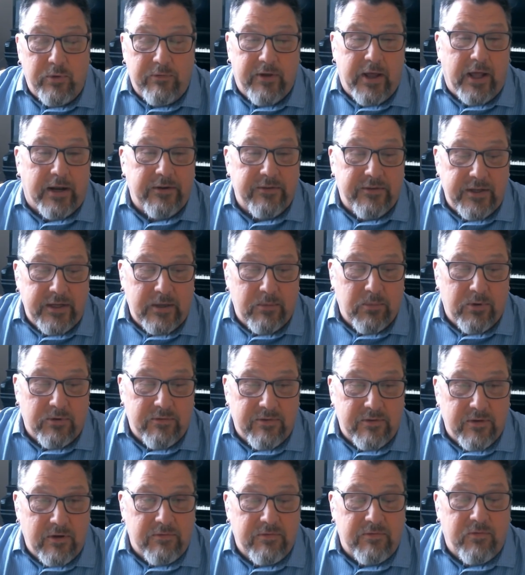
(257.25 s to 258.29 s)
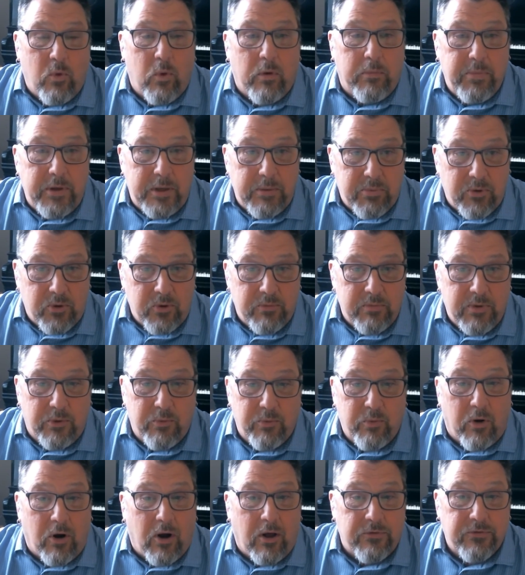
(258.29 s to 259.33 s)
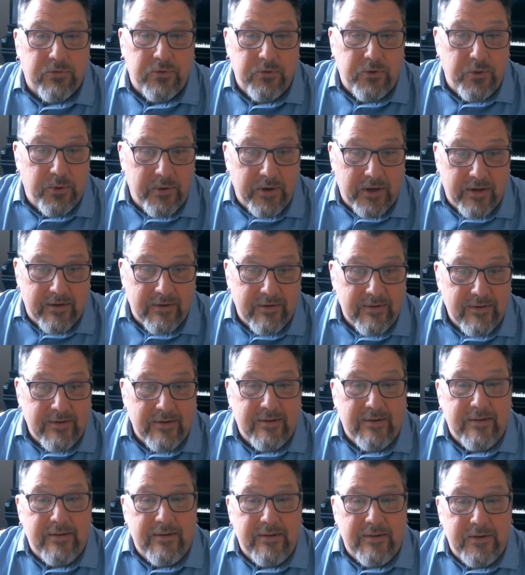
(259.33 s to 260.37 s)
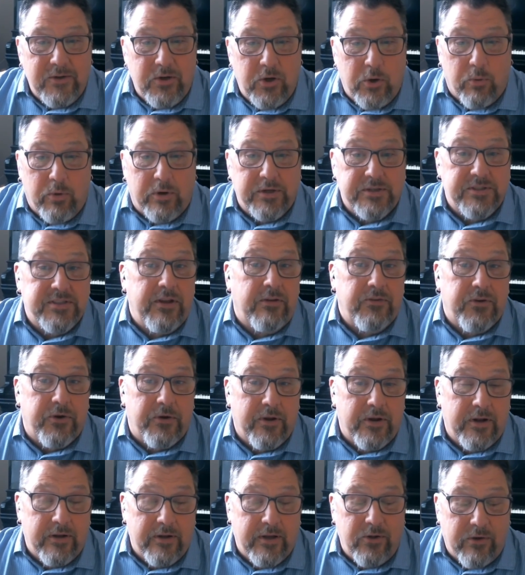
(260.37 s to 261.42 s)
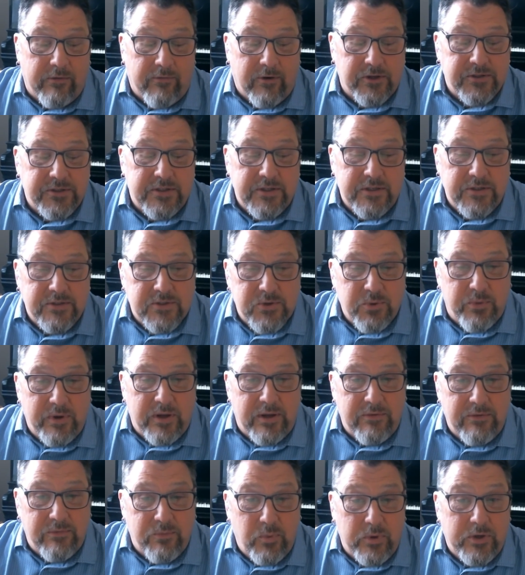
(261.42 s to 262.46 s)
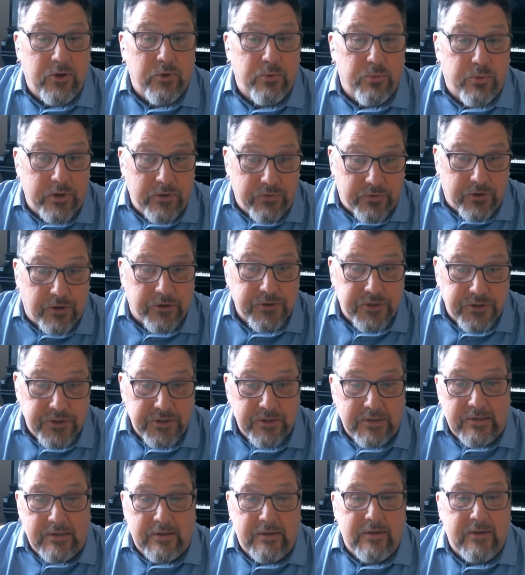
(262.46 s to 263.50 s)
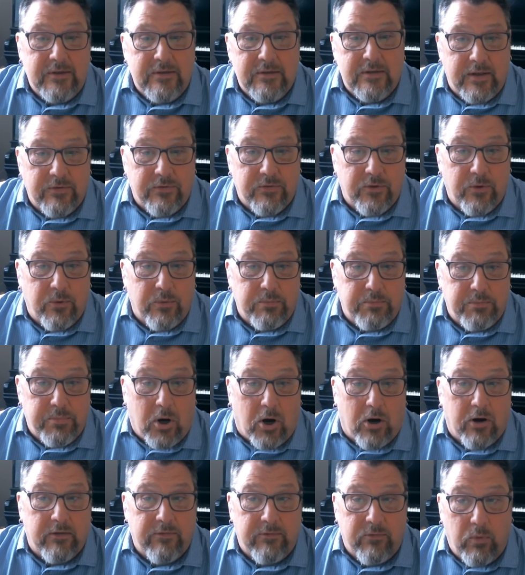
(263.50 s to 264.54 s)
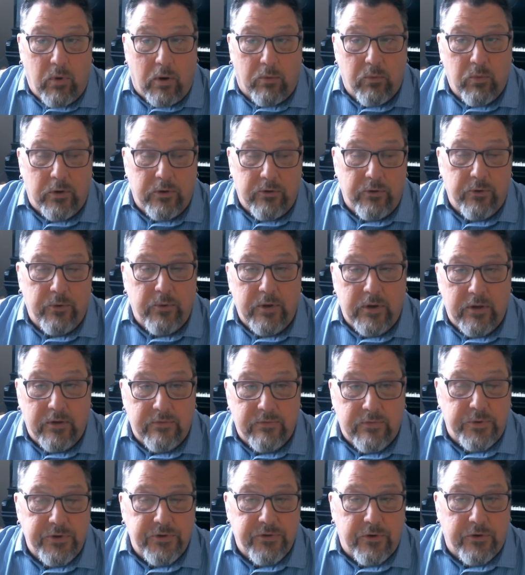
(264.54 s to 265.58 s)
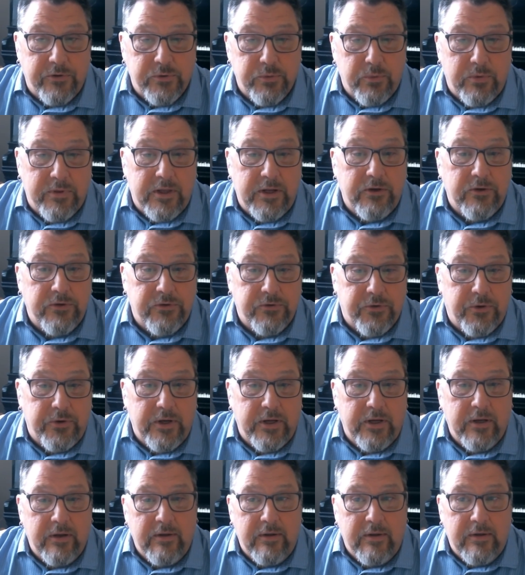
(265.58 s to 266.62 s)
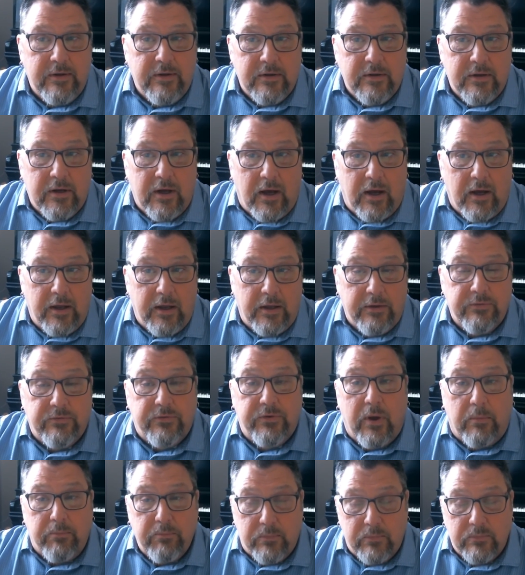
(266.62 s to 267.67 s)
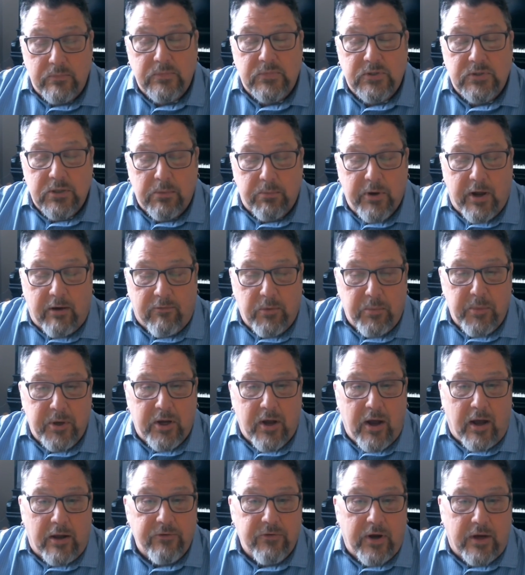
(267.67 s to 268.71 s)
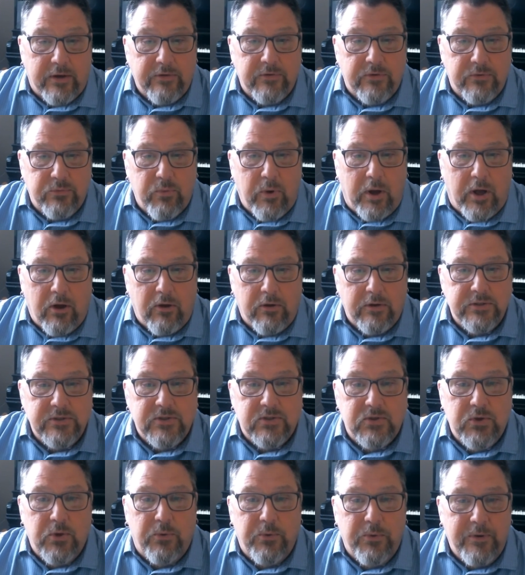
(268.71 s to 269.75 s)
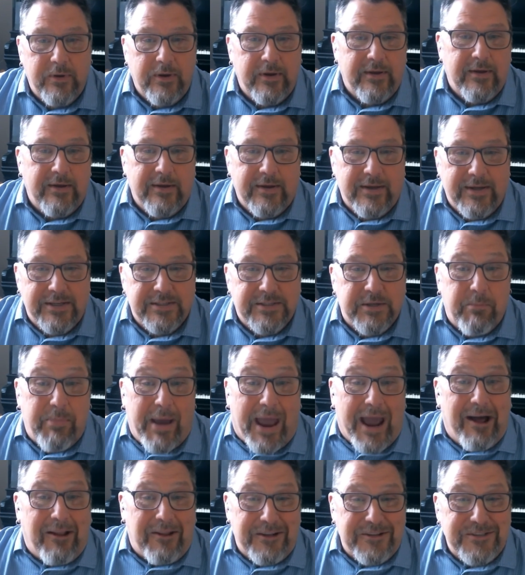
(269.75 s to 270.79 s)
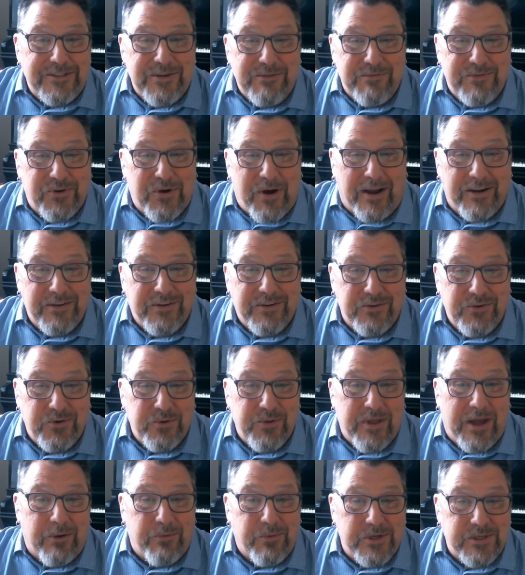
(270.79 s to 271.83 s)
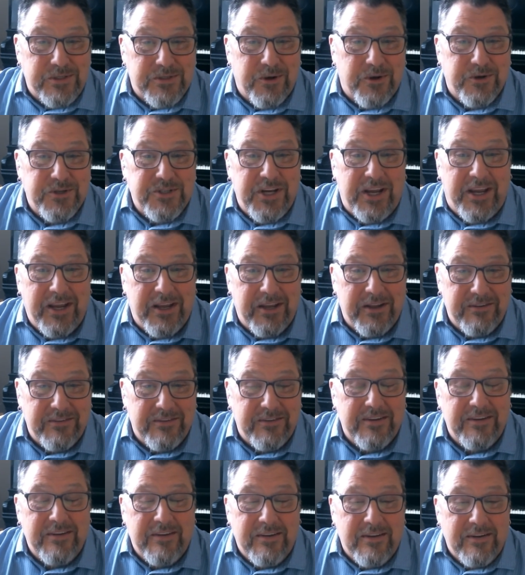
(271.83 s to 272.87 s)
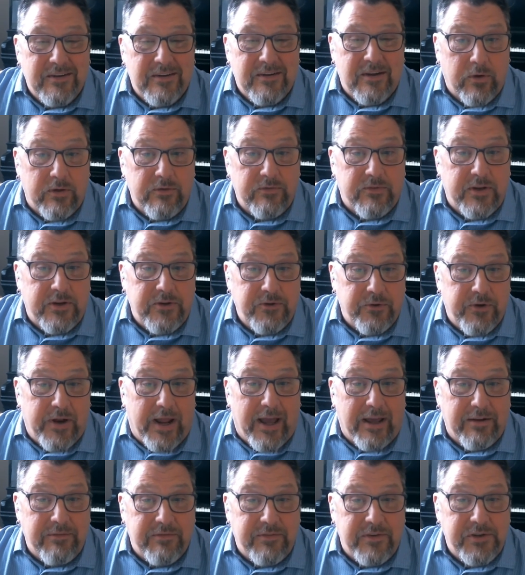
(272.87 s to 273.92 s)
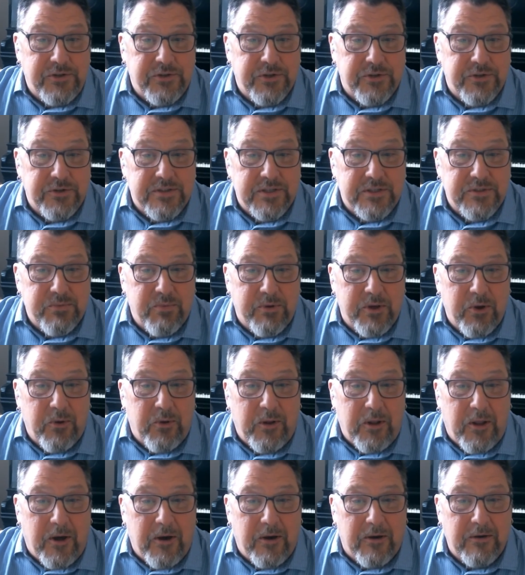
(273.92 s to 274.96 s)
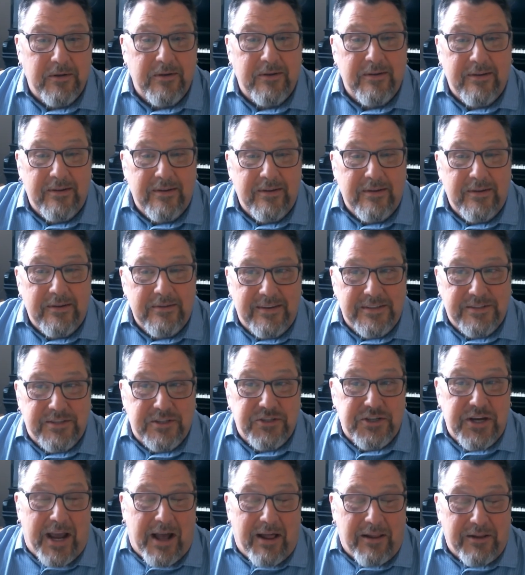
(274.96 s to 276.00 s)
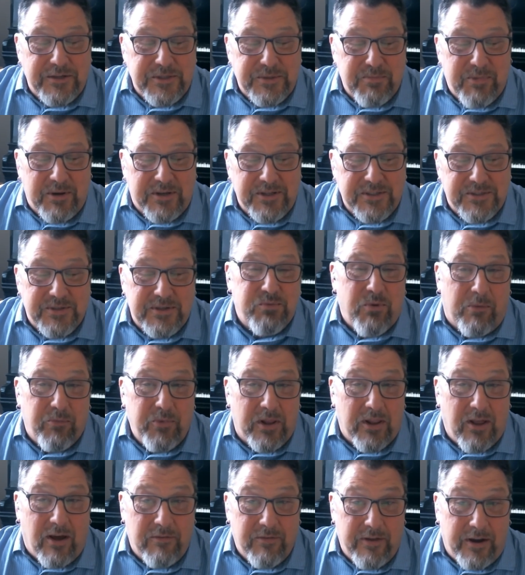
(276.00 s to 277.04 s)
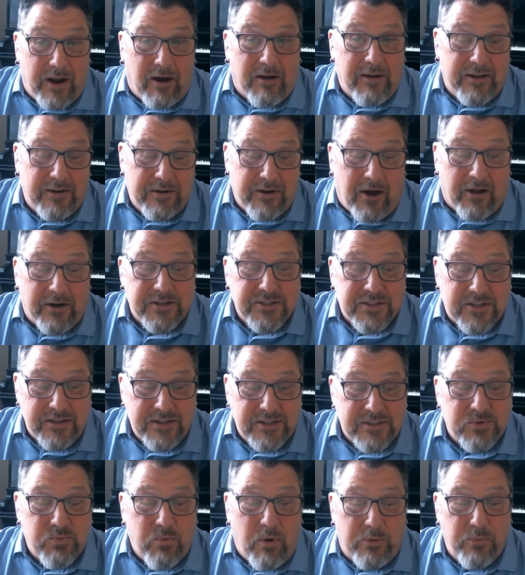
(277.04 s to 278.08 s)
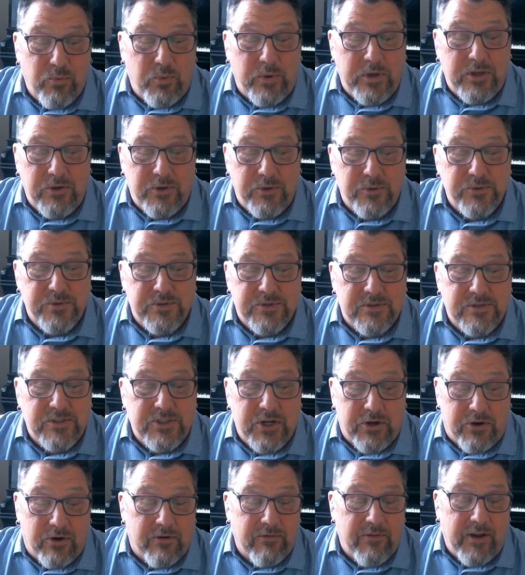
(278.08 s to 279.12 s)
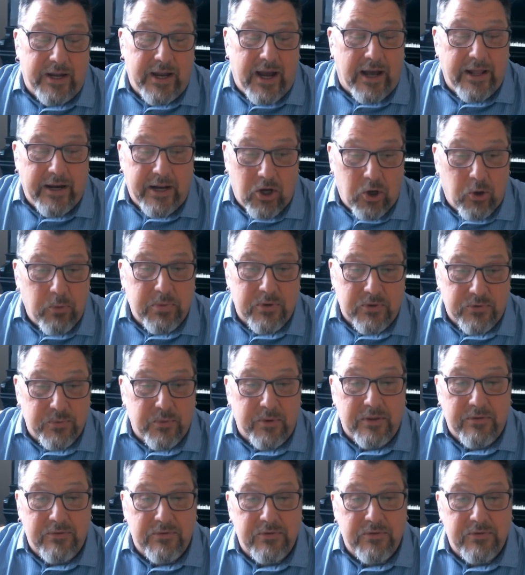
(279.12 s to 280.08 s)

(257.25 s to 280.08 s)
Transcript: We've got a team of 4 people, but we're also doing, we're a center at a university, so we do research. And so part of what we're doing is research with industry and some government contracts as well. And so it's a balance of trying to do that research and continue to add features as we go along. It's a challenge, but it's one we love. And honestly, it's one we use generative AI to help us with.